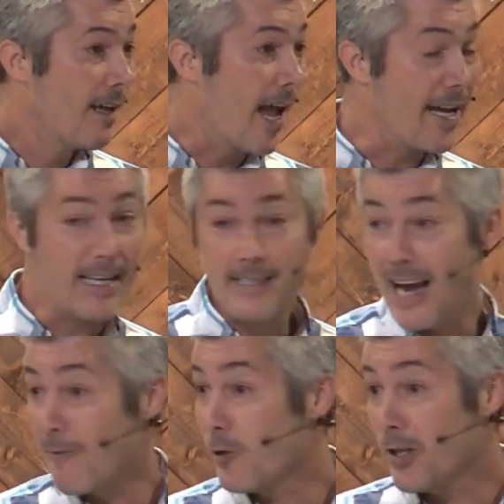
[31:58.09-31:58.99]
And he
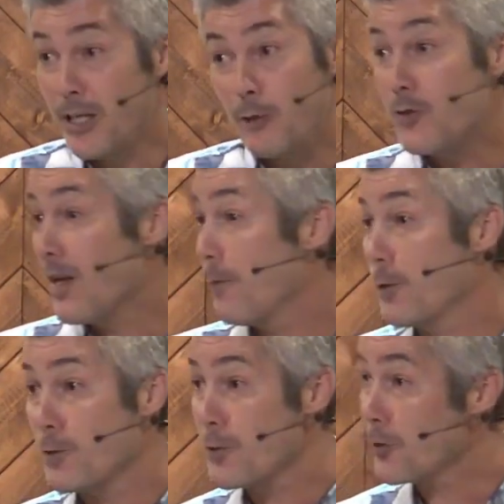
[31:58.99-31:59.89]
sovereignly used
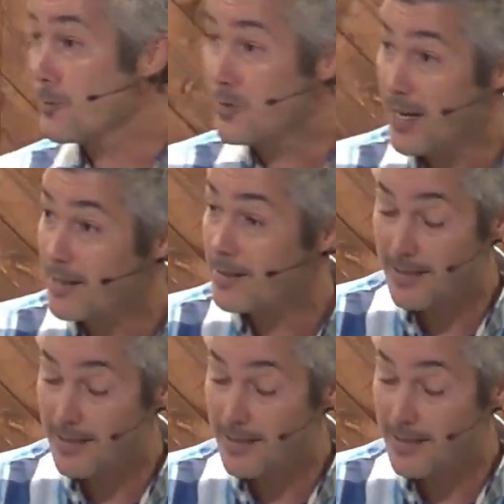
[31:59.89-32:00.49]
difficult circumstances and